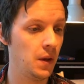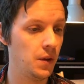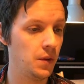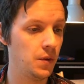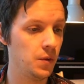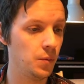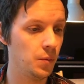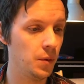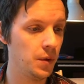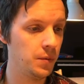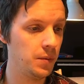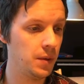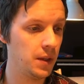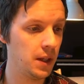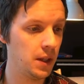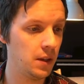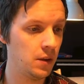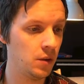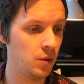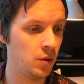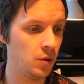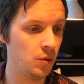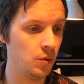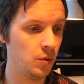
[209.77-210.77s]
So what we
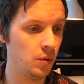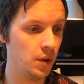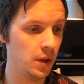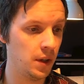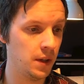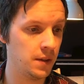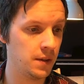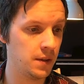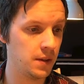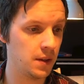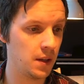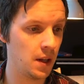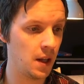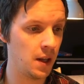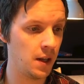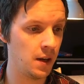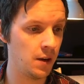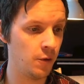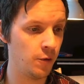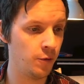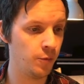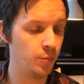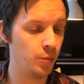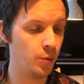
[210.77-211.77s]
can do instead
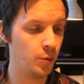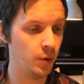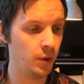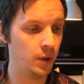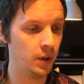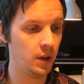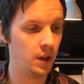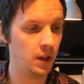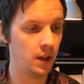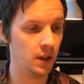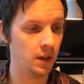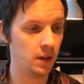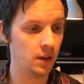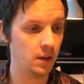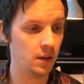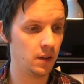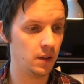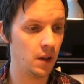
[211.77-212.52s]
of pointing